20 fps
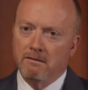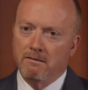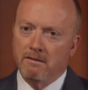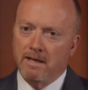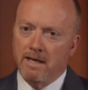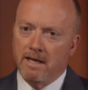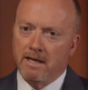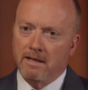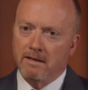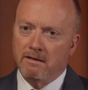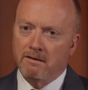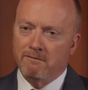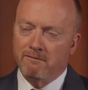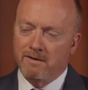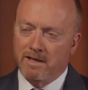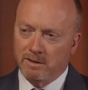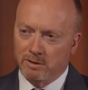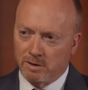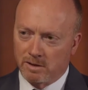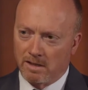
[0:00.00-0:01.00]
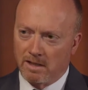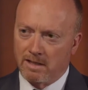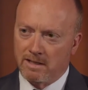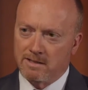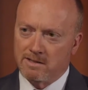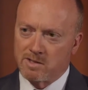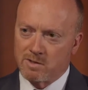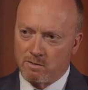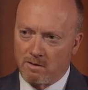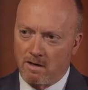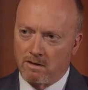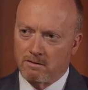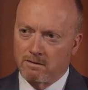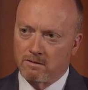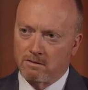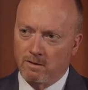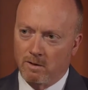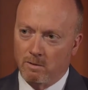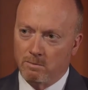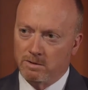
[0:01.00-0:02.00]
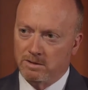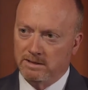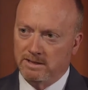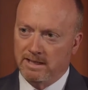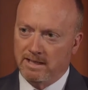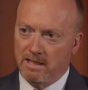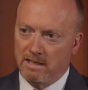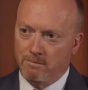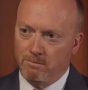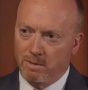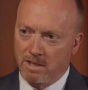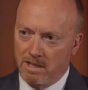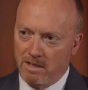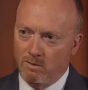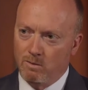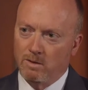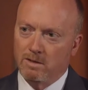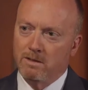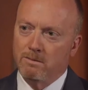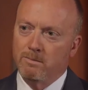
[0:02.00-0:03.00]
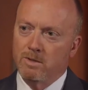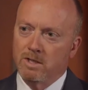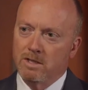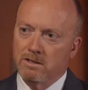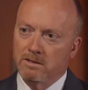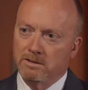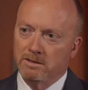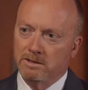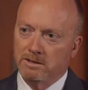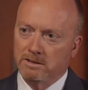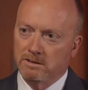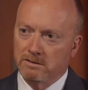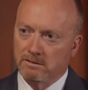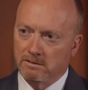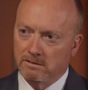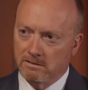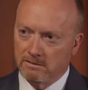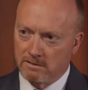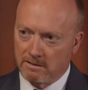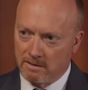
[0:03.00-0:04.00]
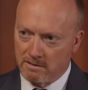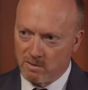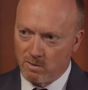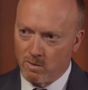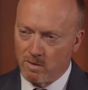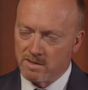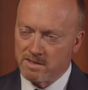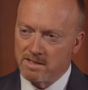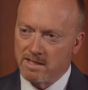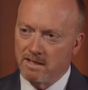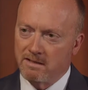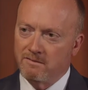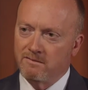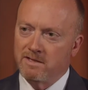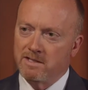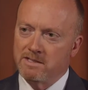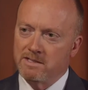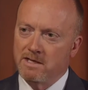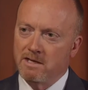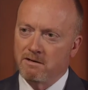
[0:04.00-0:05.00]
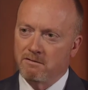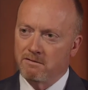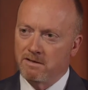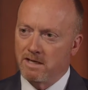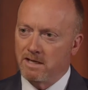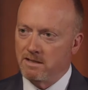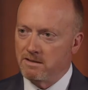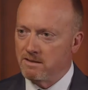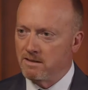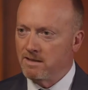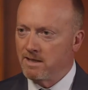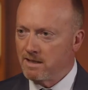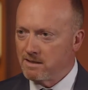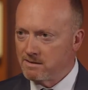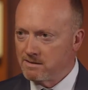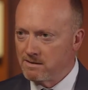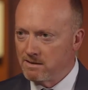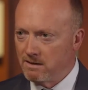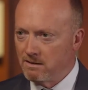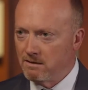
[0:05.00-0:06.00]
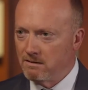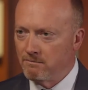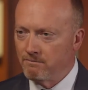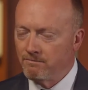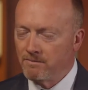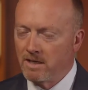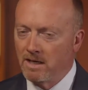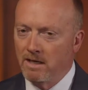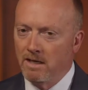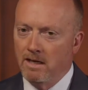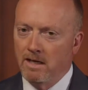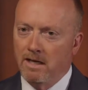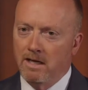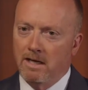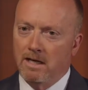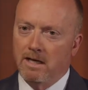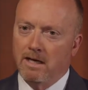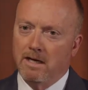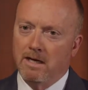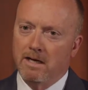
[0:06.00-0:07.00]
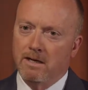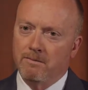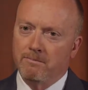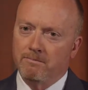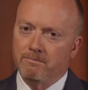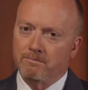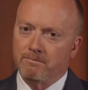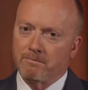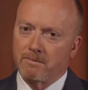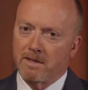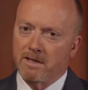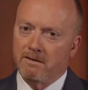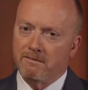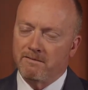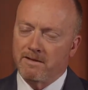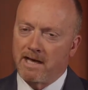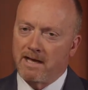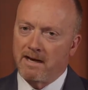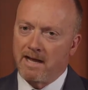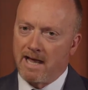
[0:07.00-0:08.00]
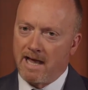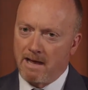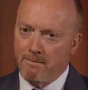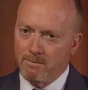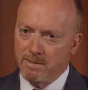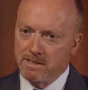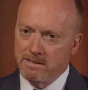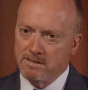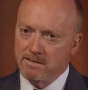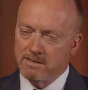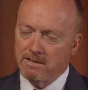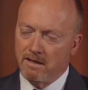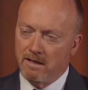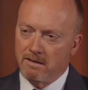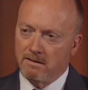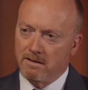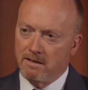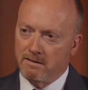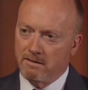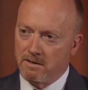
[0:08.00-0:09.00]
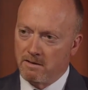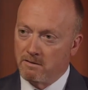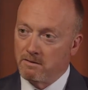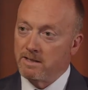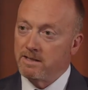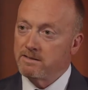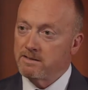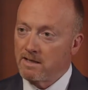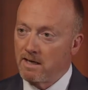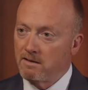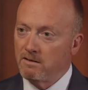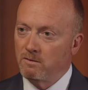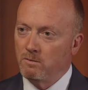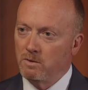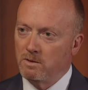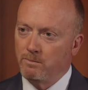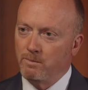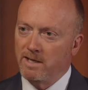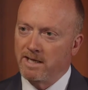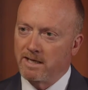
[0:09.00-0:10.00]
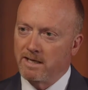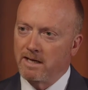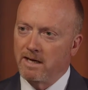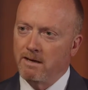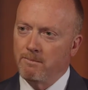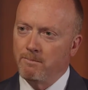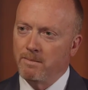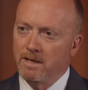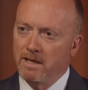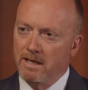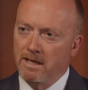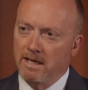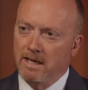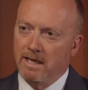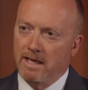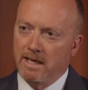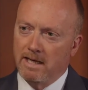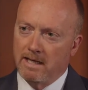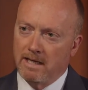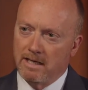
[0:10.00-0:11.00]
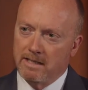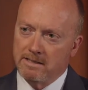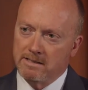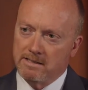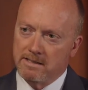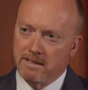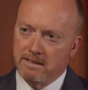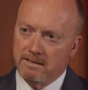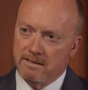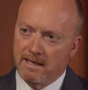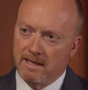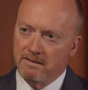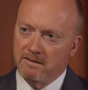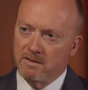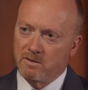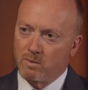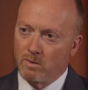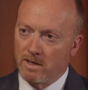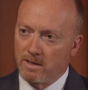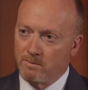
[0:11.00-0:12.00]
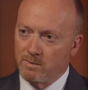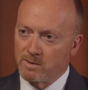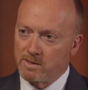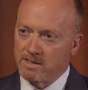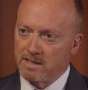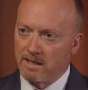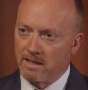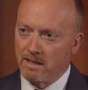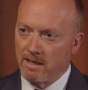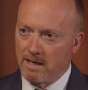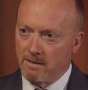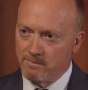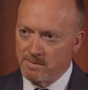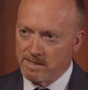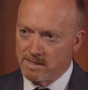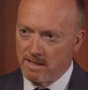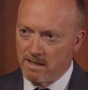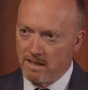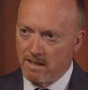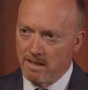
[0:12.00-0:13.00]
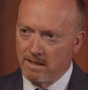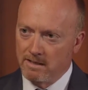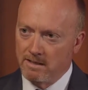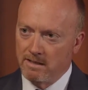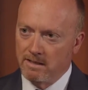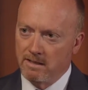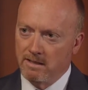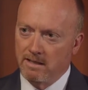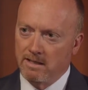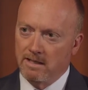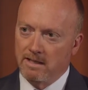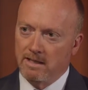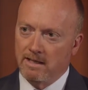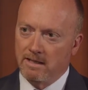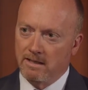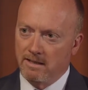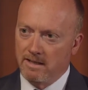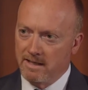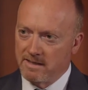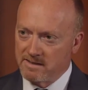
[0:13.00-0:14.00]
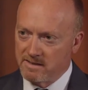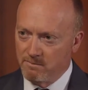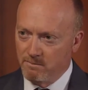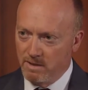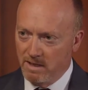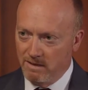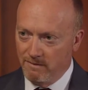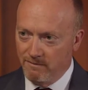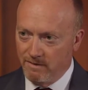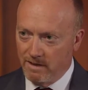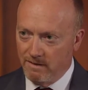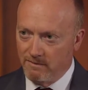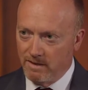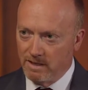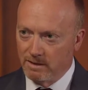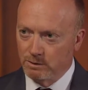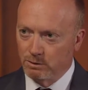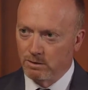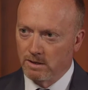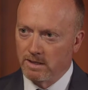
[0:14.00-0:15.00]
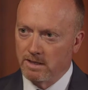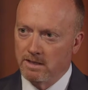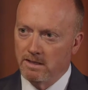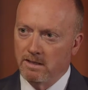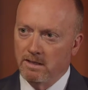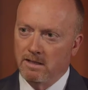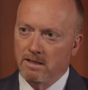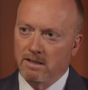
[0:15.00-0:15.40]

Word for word: then eventually stronger global GDP will emerge towards the end of this year into next year. Um, if that happens, I think the earnings cycle will pick up, and I see 10 to 20 percent upside in the S&P 500